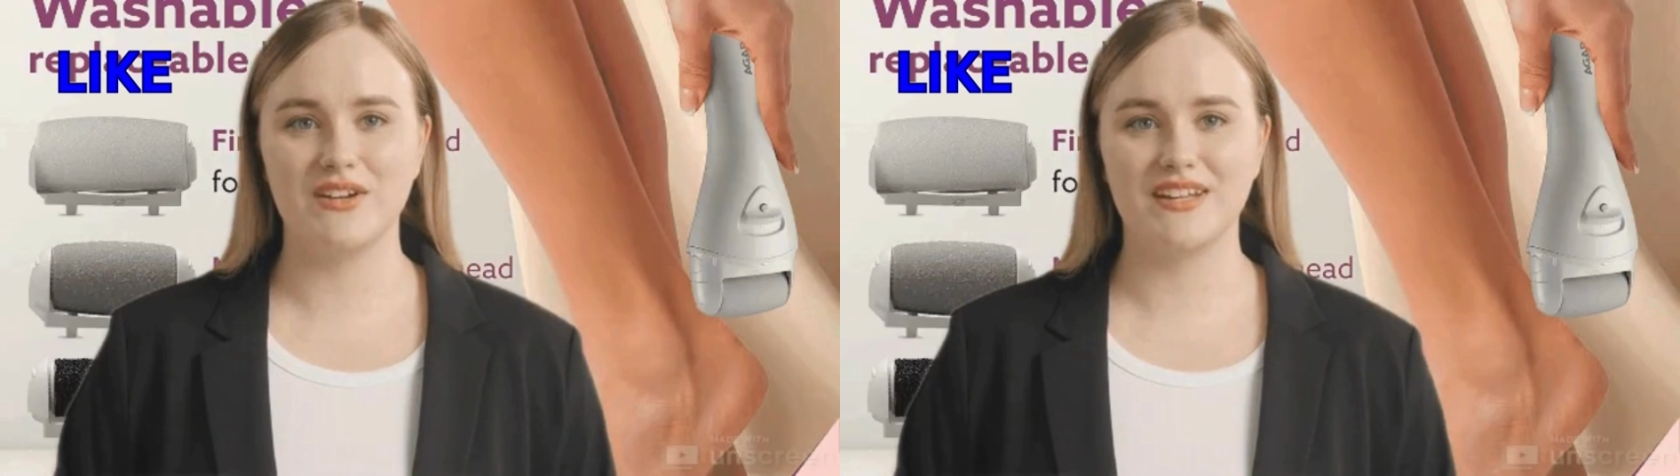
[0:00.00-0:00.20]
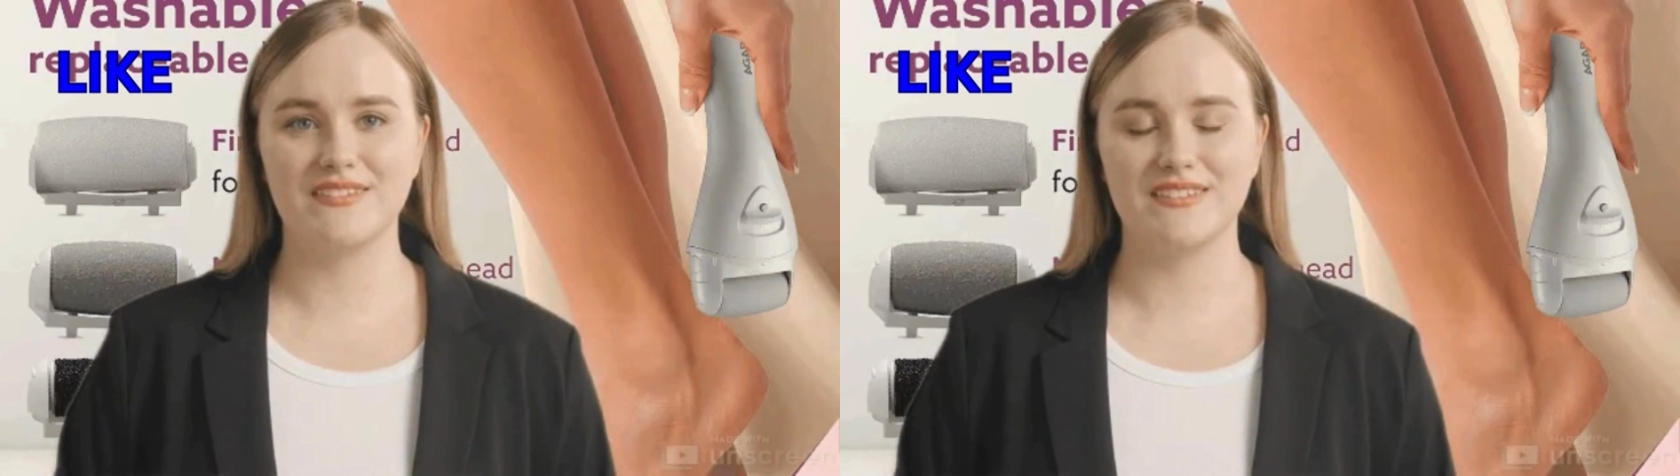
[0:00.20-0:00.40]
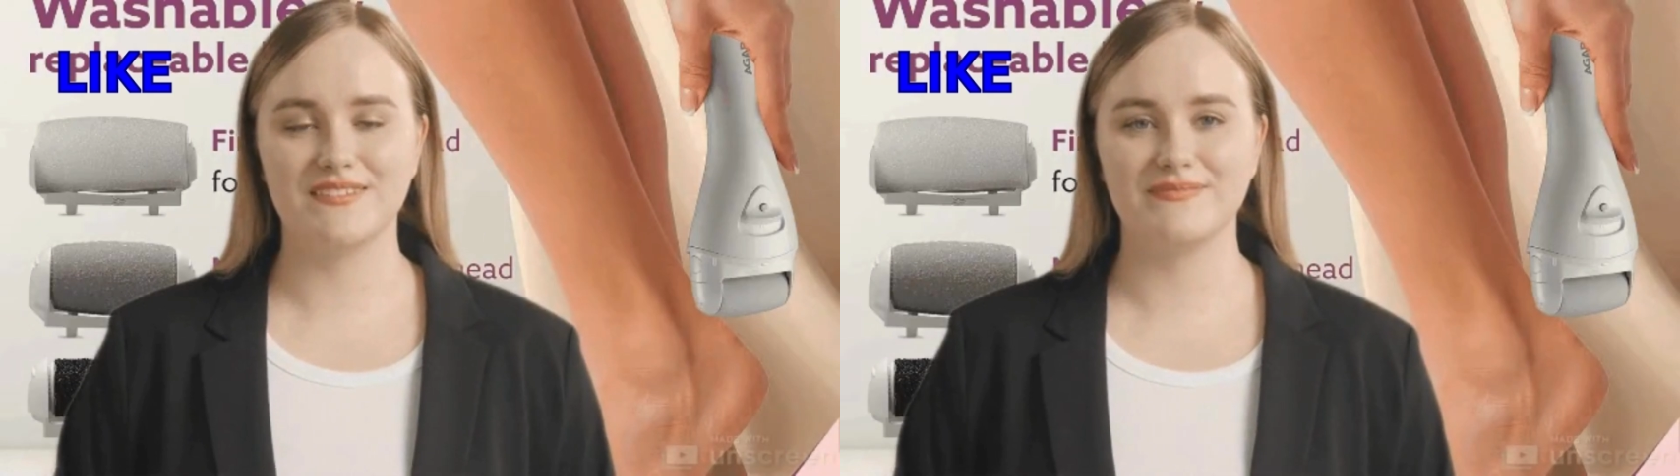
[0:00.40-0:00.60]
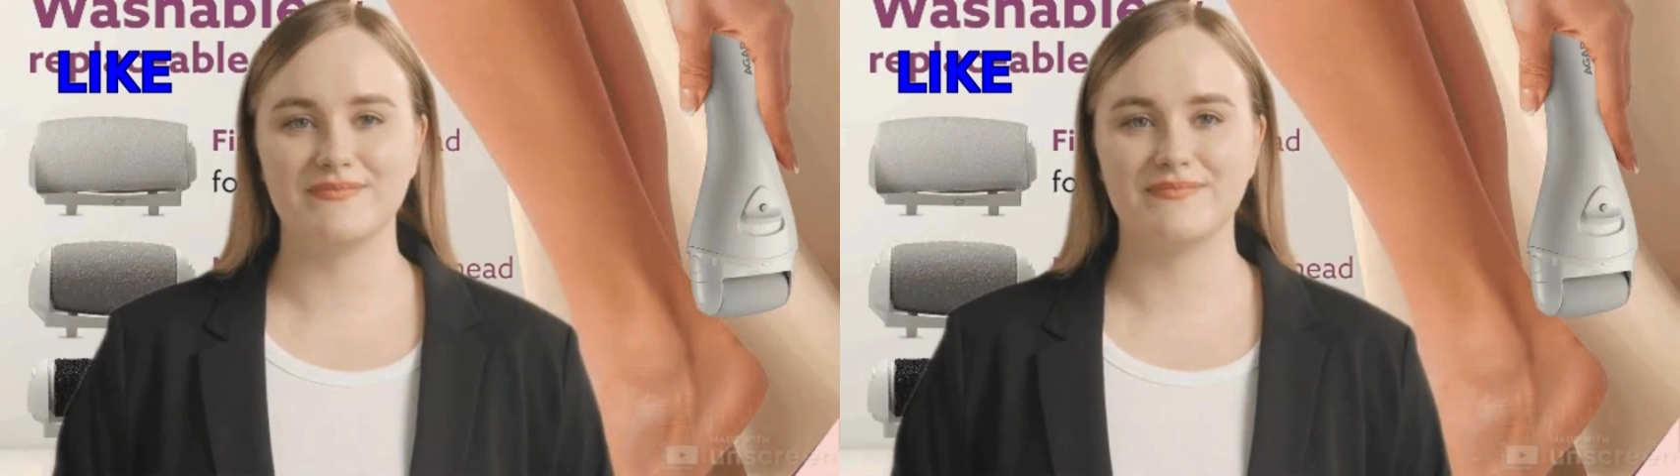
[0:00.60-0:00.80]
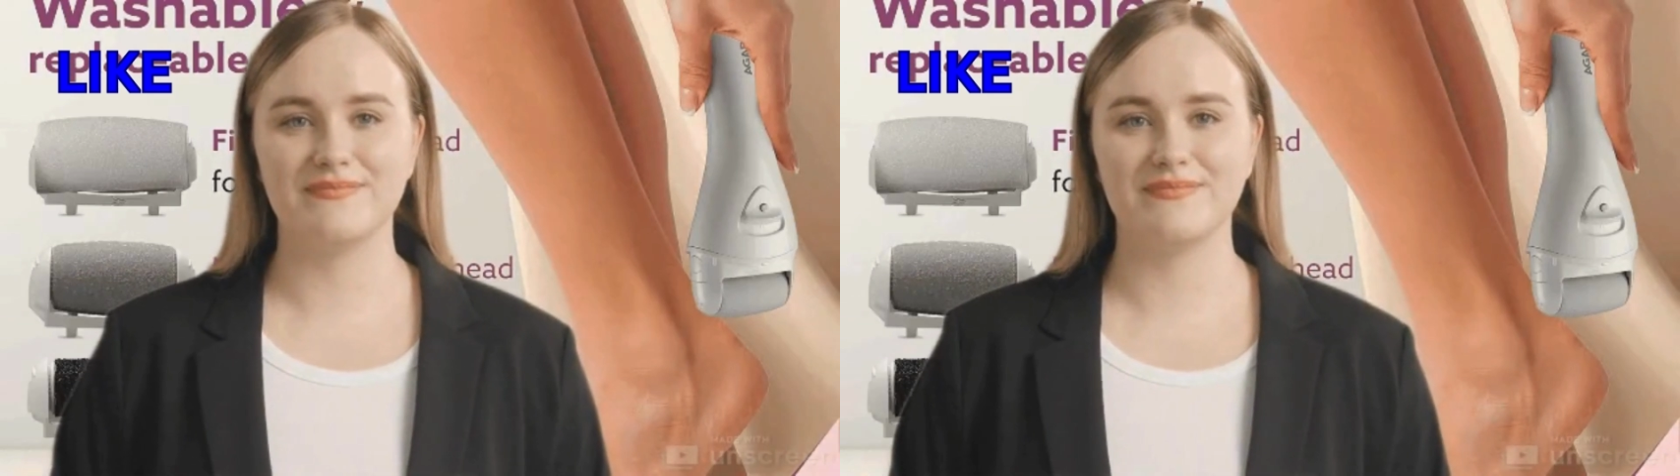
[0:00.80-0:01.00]
for removing
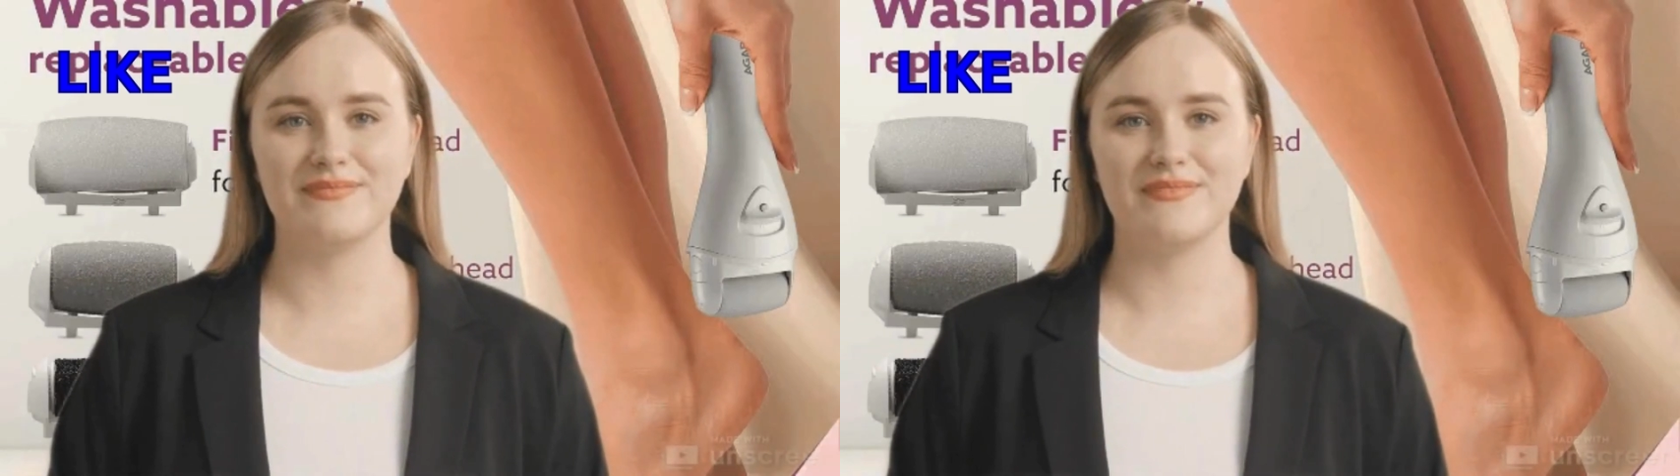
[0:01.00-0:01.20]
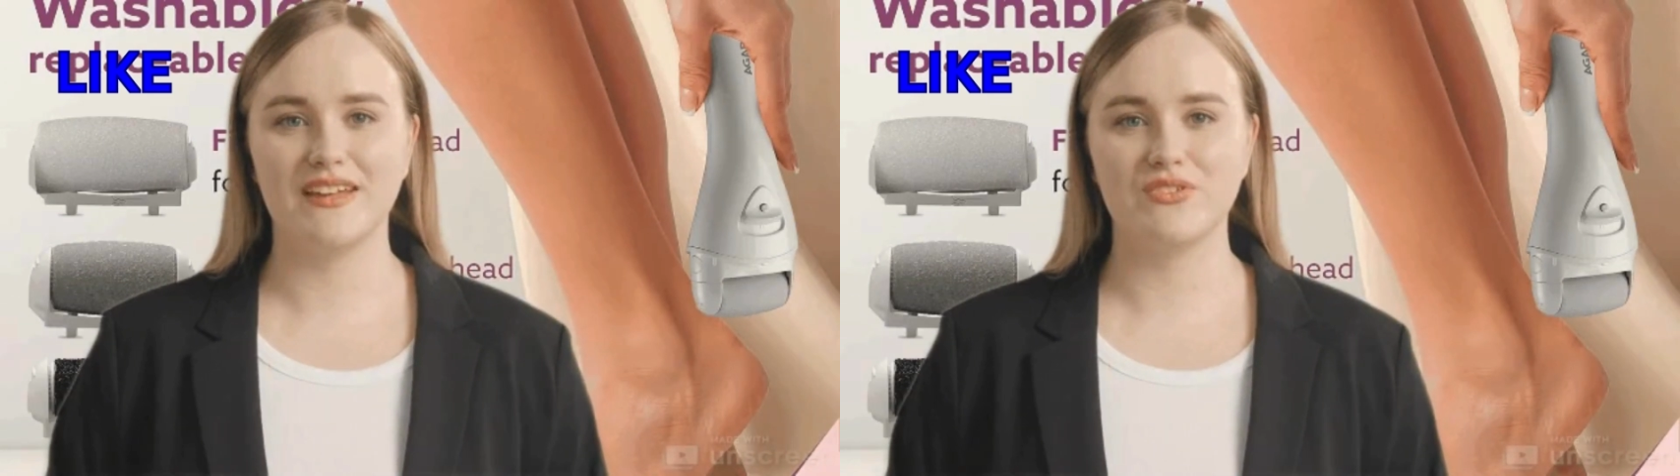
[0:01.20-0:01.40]
dead skin